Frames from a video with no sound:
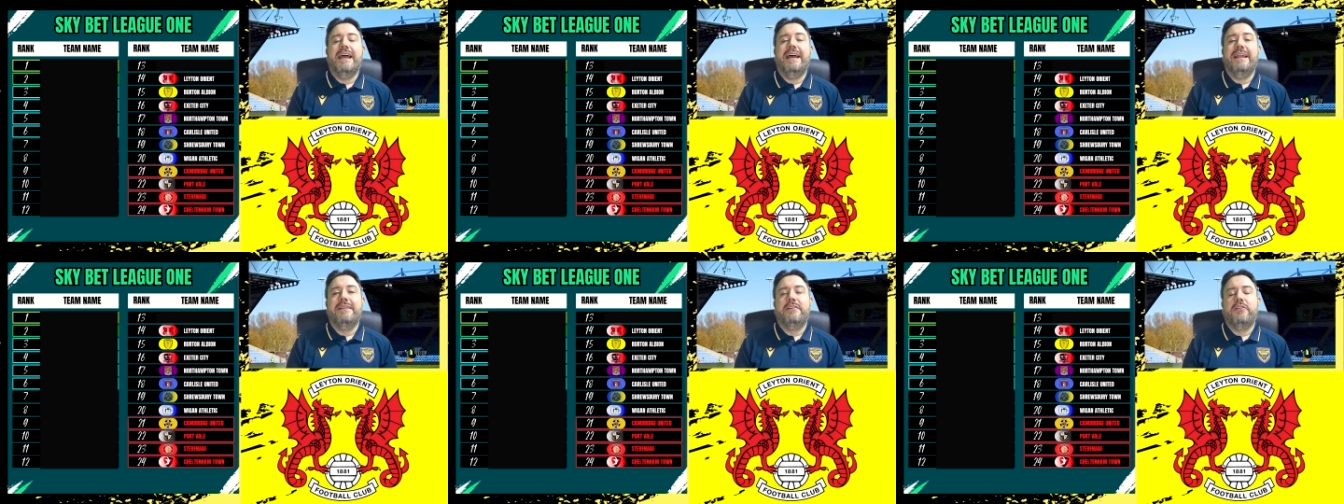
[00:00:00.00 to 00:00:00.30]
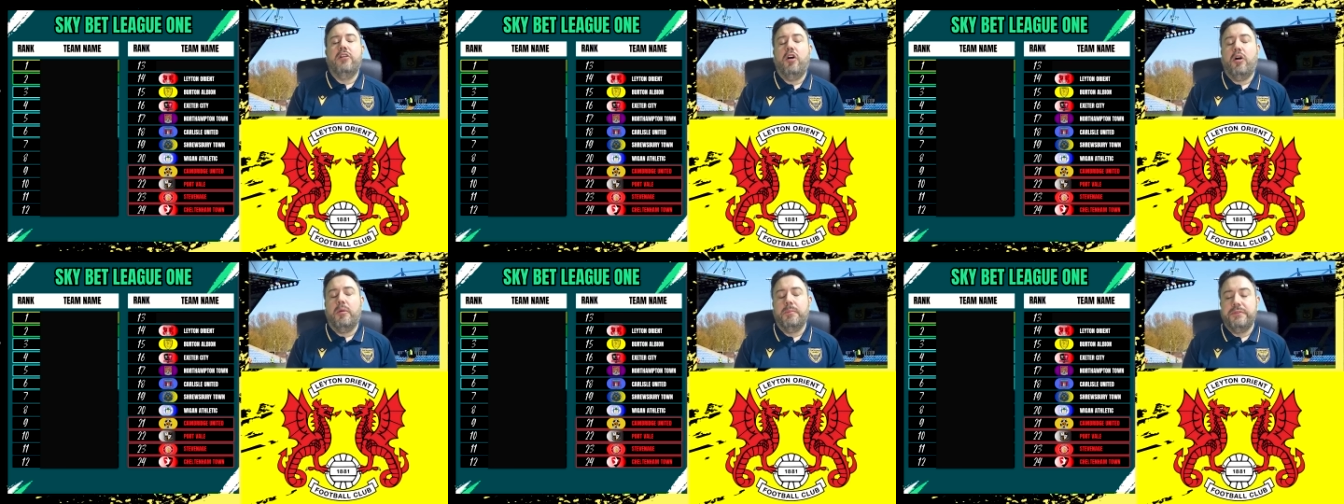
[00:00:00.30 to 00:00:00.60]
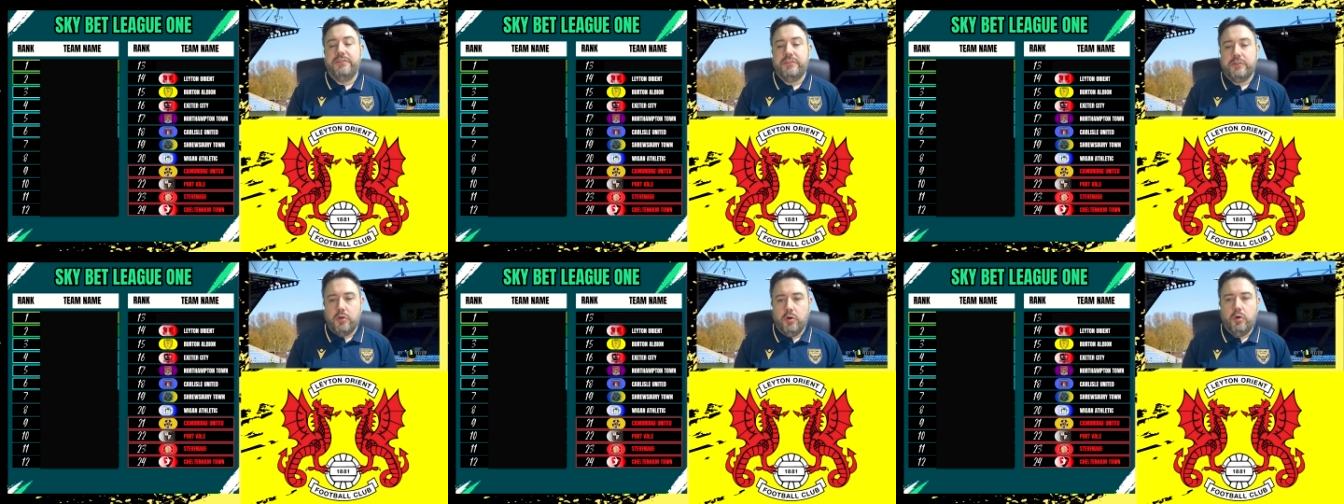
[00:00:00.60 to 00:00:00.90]
and top
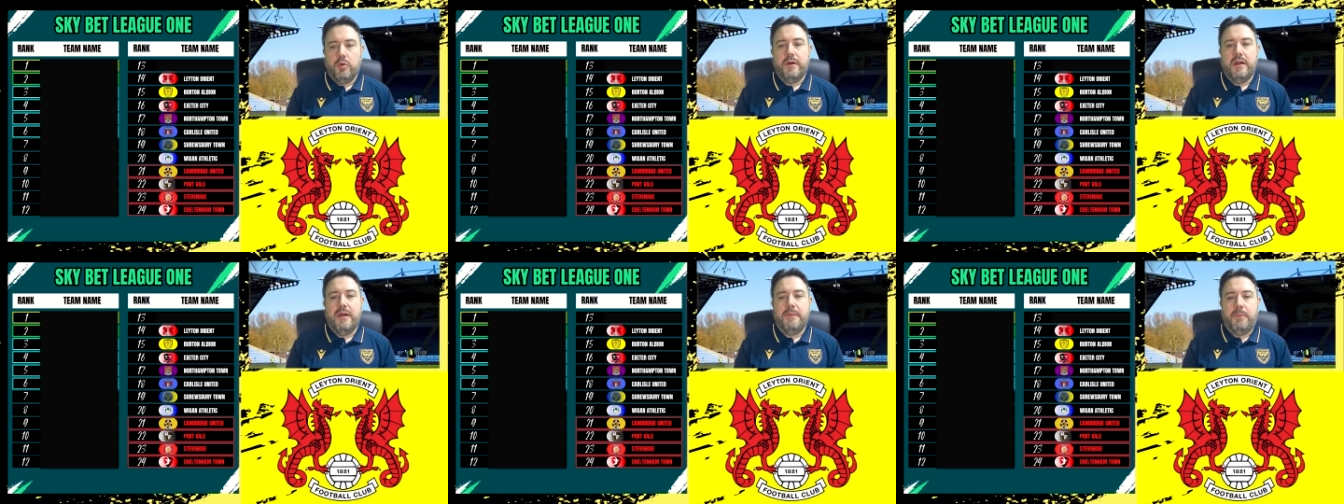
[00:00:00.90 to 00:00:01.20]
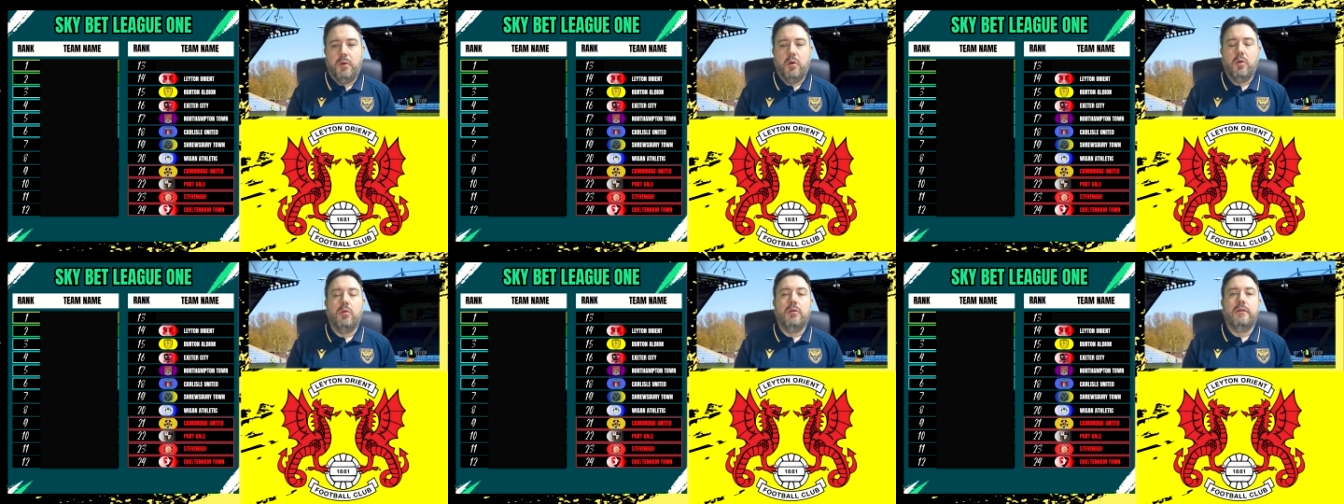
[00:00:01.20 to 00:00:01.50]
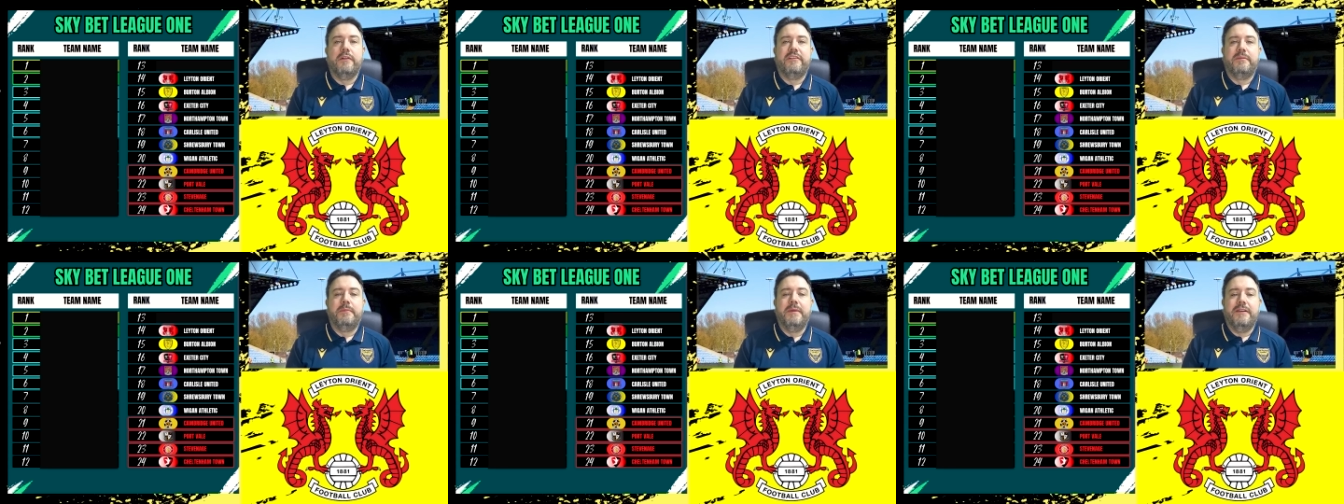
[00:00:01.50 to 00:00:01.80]
scorer
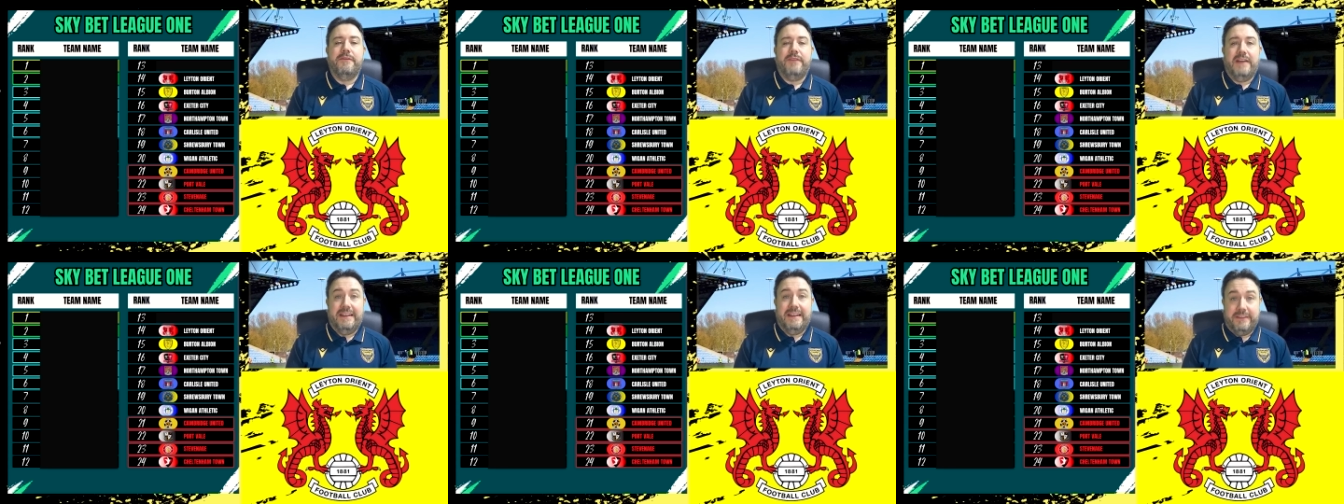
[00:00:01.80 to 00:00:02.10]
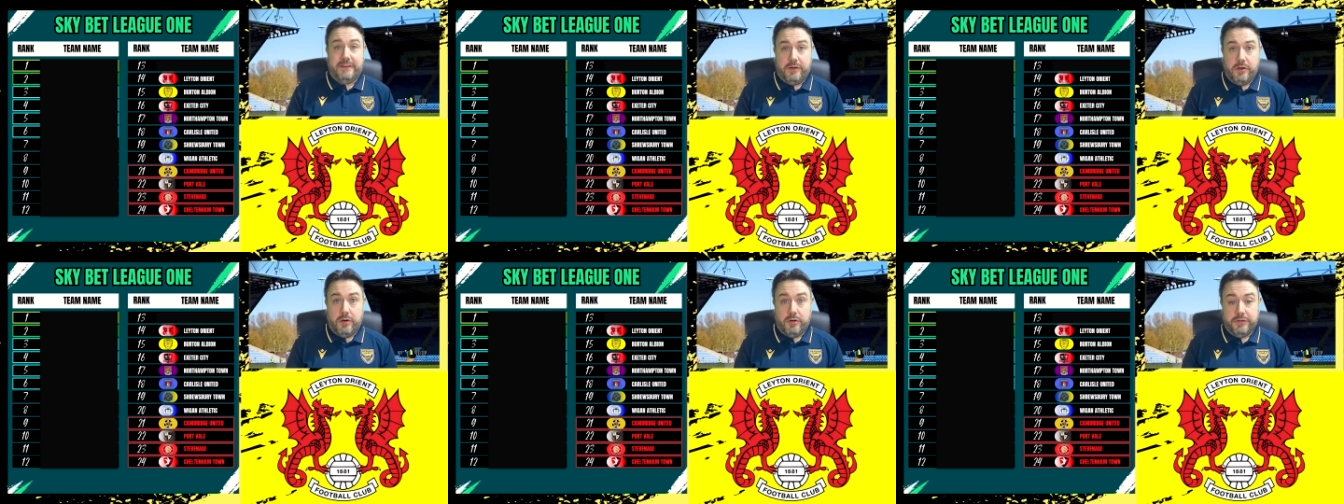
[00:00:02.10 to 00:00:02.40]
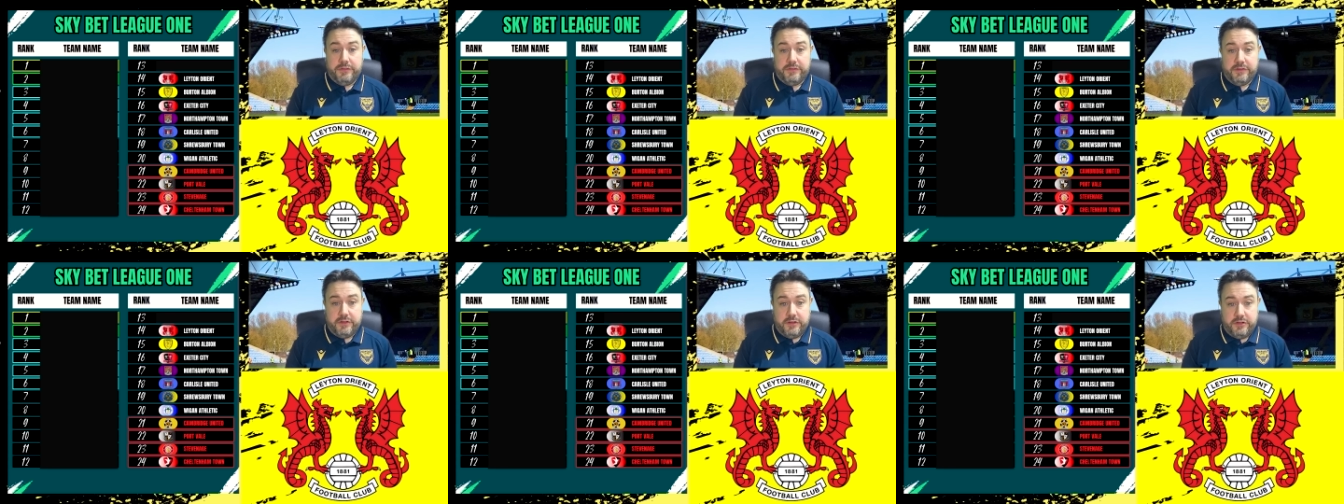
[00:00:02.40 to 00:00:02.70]
Paul Smith has
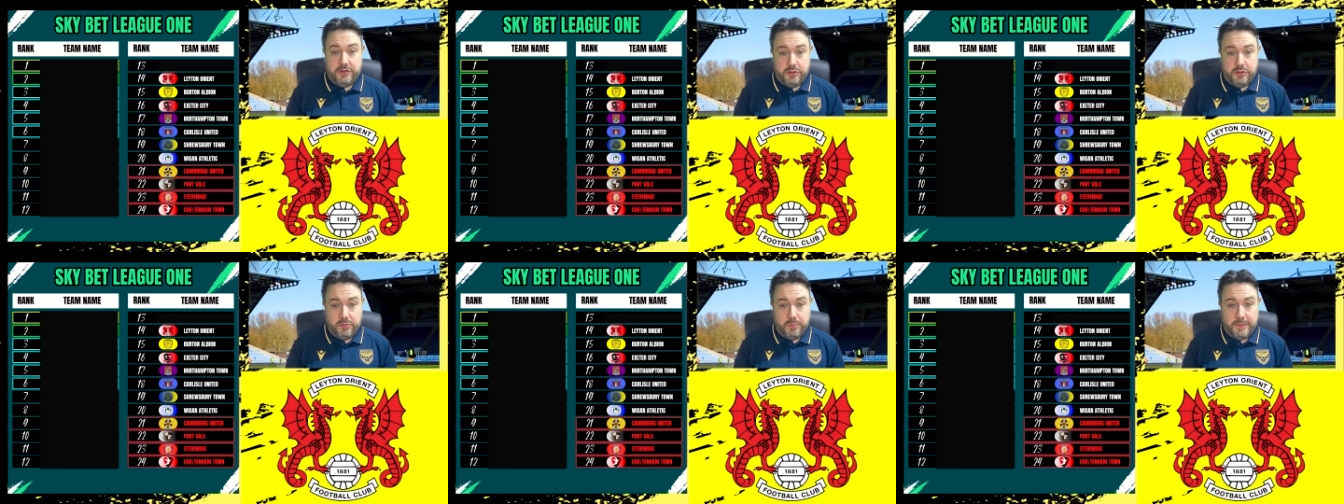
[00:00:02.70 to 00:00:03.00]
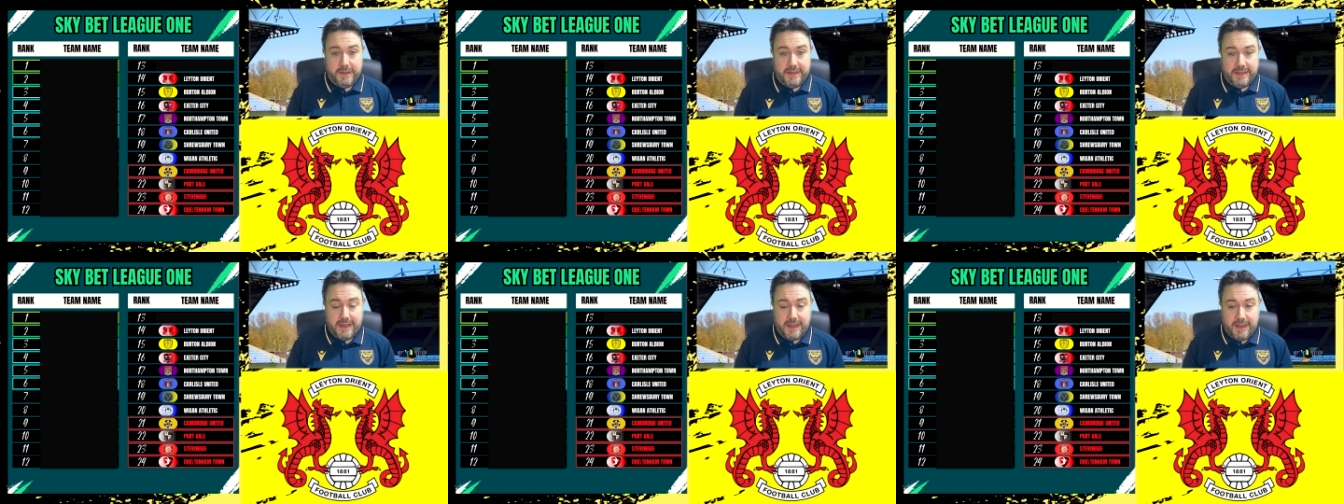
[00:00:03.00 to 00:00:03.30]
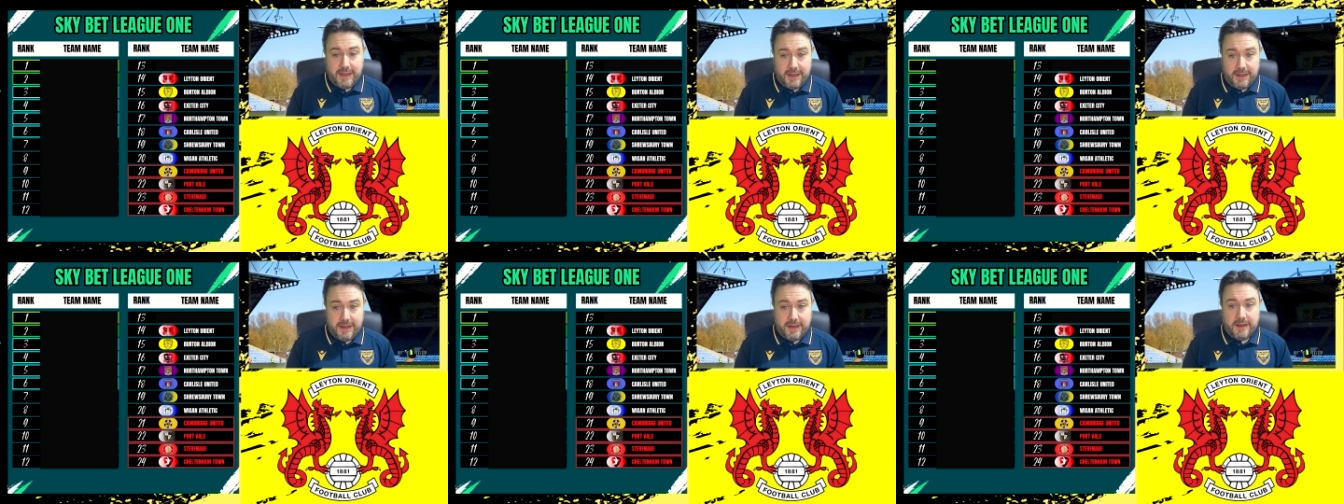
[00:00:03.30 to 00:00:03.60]
gone to
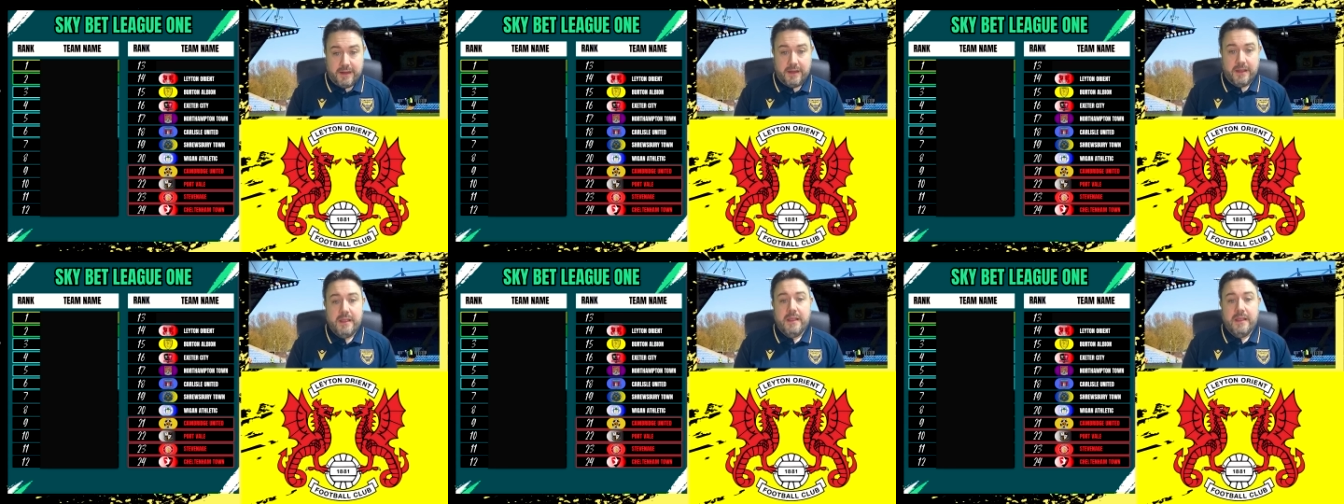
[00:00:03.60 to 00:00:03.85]
QPR.